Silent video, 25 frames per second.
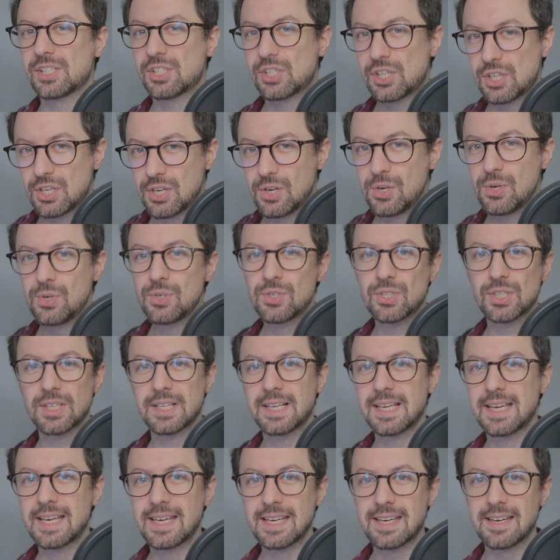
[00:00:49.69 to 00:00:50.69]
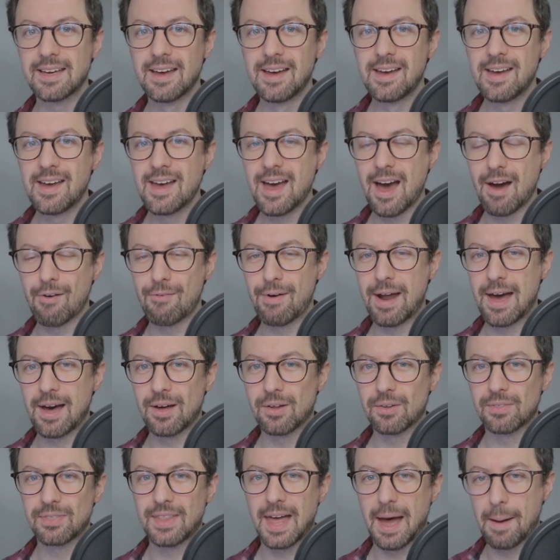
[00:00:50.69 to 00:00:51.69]
It's usually
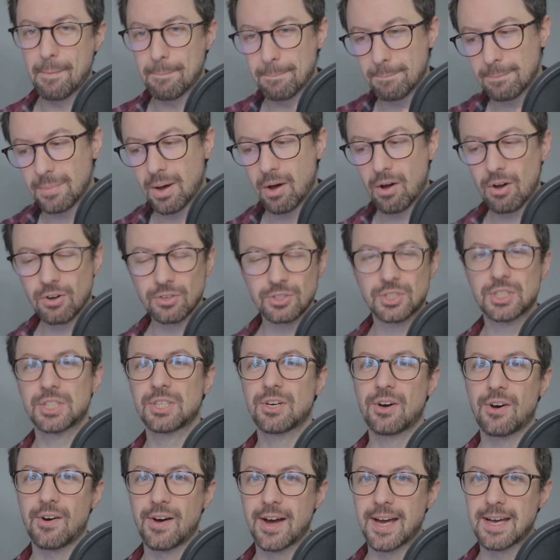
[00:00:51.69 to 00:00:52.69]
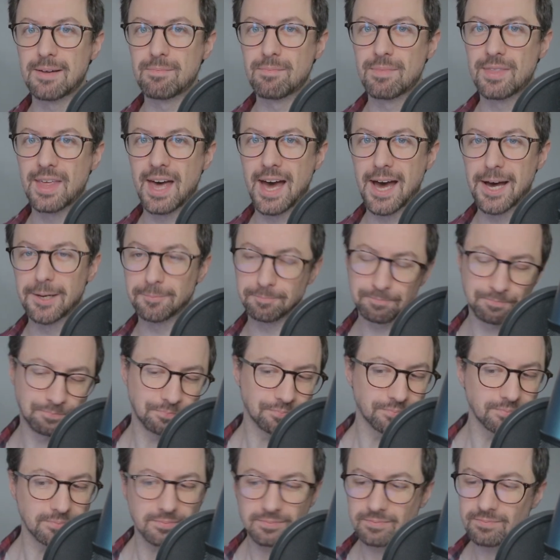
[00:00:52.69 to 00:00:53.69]
around that March time that
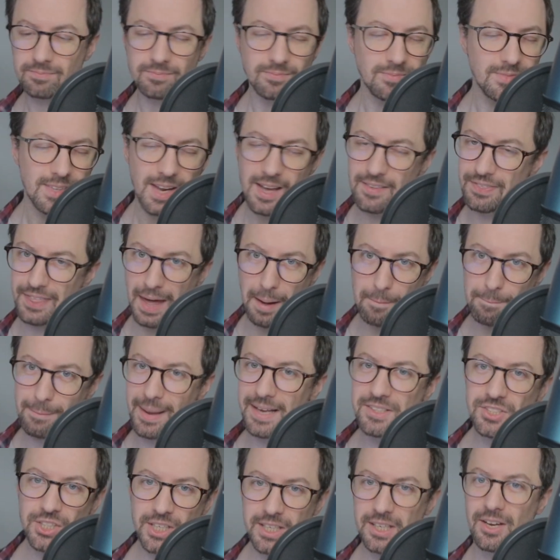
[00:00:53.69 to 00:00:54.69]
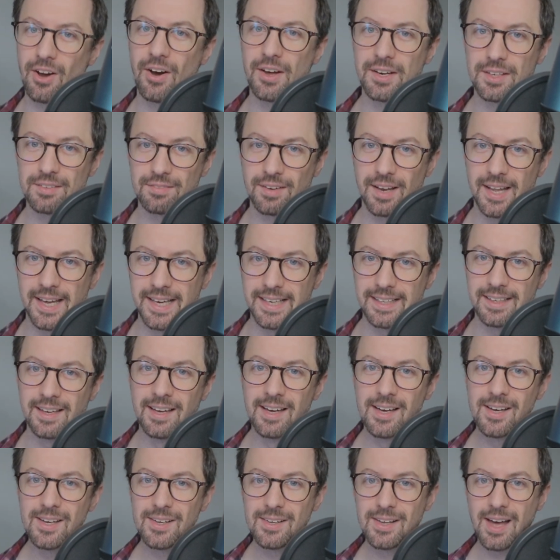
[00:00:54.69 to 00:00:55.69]
that magic kind of like
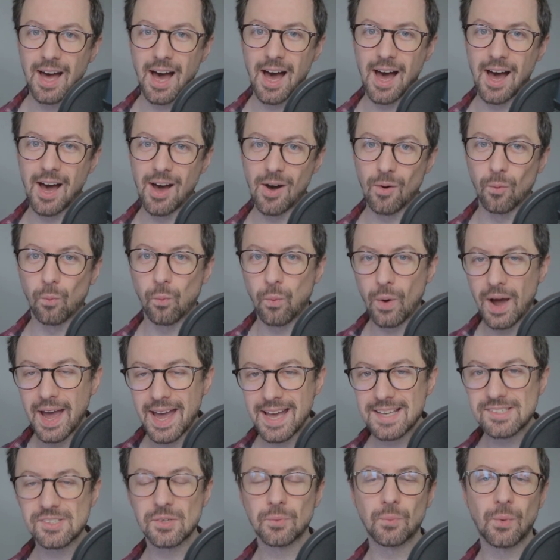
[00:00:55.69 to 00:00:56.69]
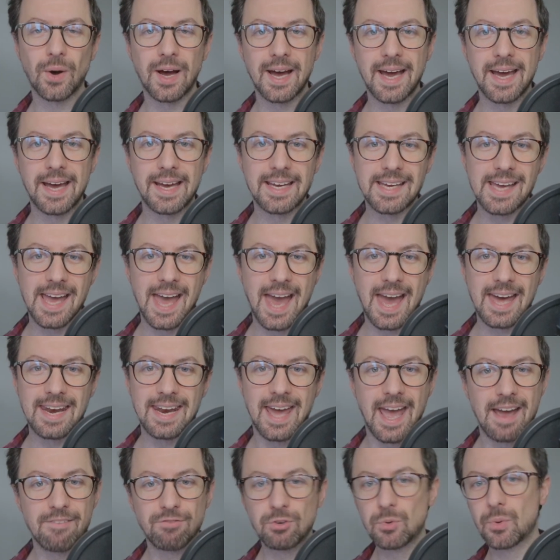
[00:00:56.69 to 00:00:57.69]
wears away
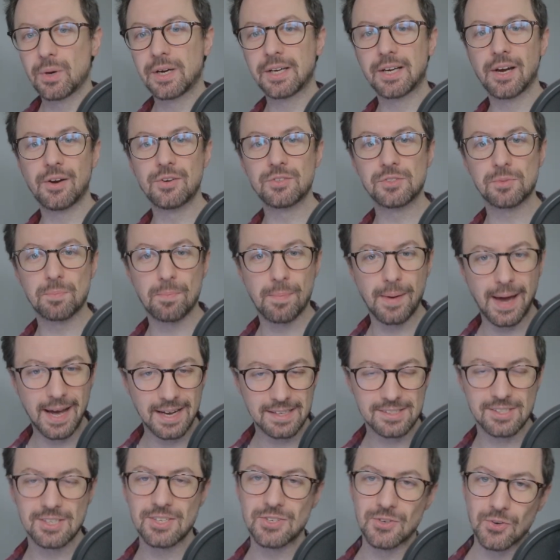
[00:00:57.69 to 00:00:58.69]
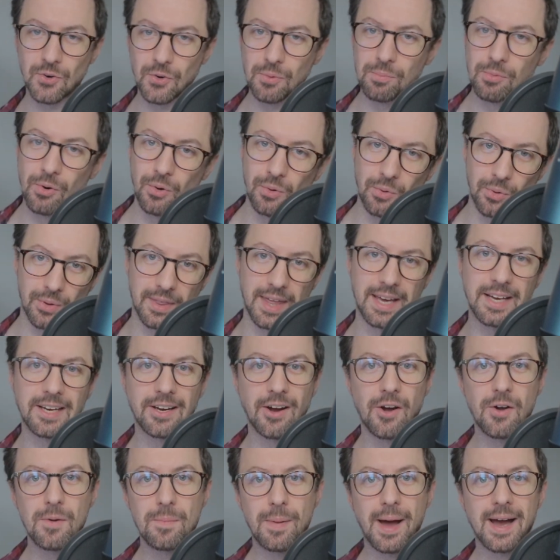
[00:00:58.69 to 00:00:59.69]
and everyone goes back to normal, or they
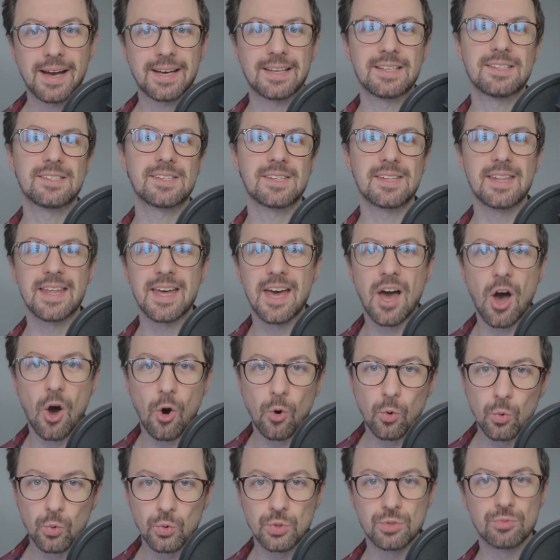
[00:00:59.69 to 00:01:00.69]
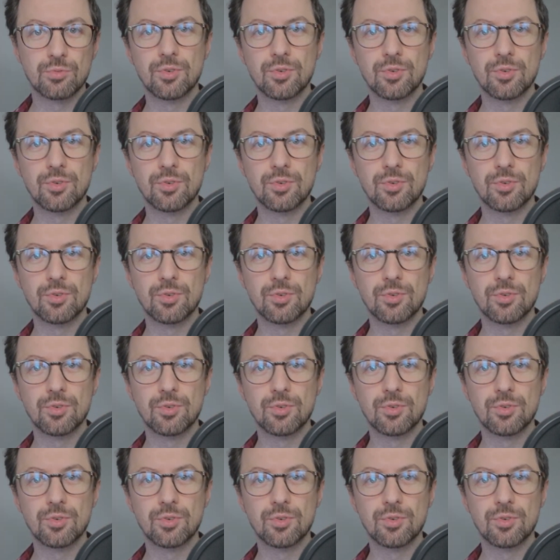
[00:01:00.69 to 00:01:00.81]
go back into their old